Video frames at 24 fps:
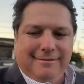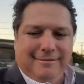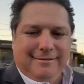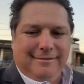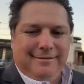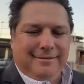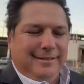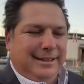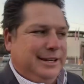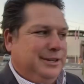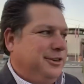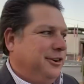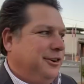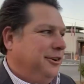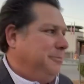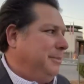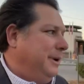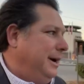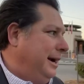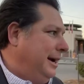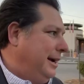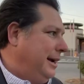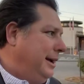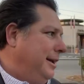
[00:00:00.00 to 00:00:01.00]
They drove
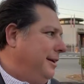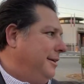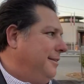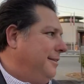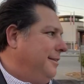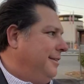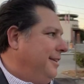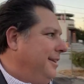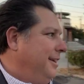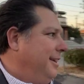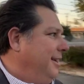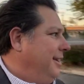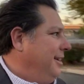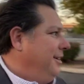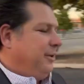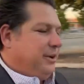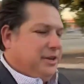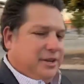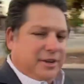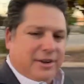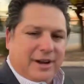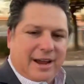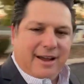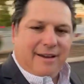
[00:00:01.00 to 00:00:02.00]
by again. We
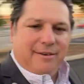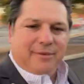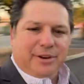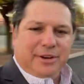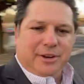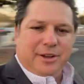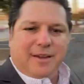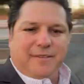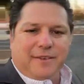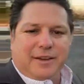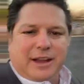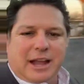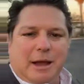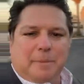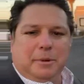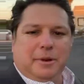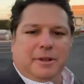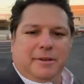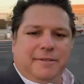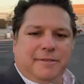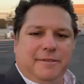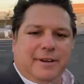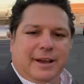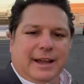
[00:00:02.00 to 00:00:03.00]
do have a couple
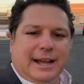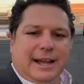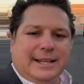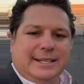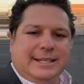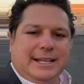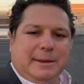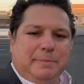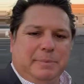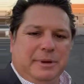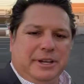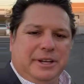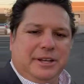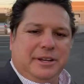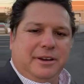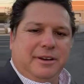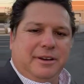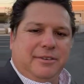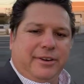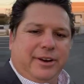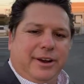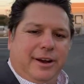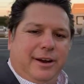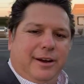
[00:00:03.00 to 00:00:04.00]
of SAPD
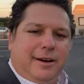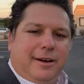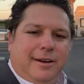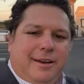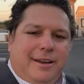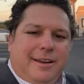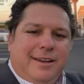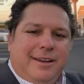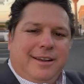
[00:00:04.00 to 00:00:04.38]
over here.